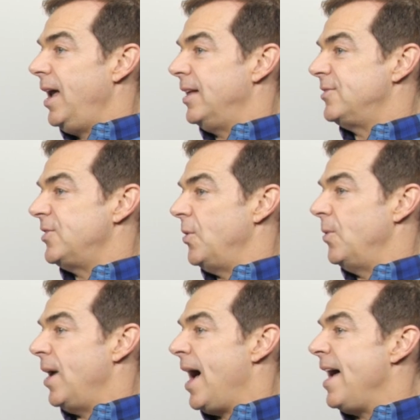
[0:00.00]
And
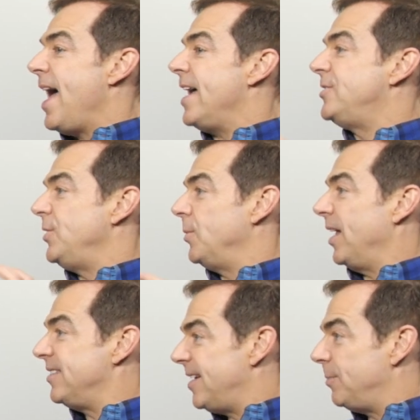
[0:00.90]
so I had to, when I
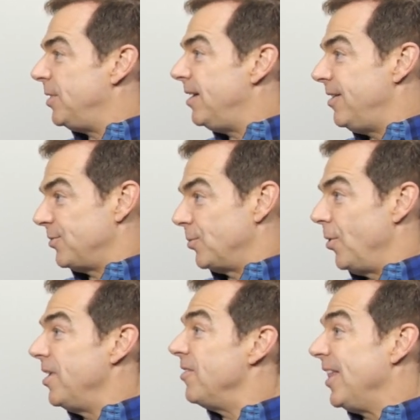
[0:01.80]
stepped into this role,
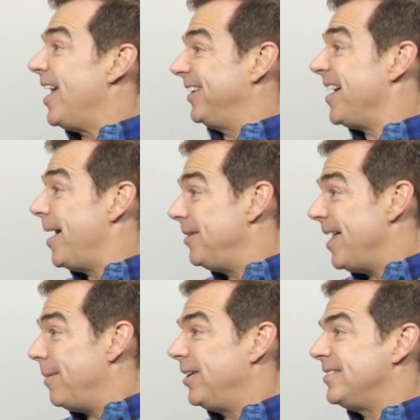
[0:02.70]
give a lot of time to
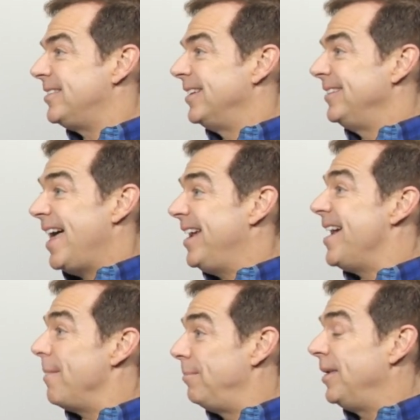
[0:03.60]
that, because that had
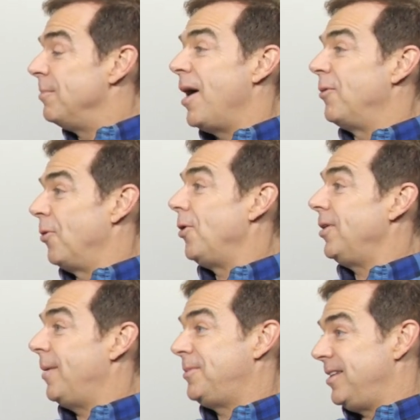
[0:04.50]
not been my role
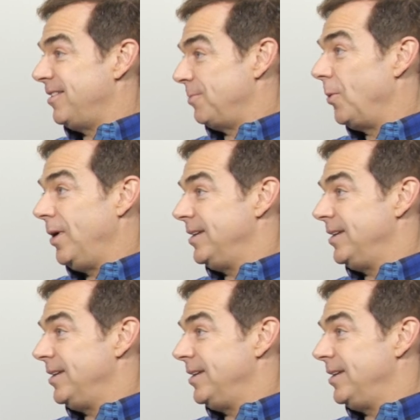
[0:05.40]
up to this point.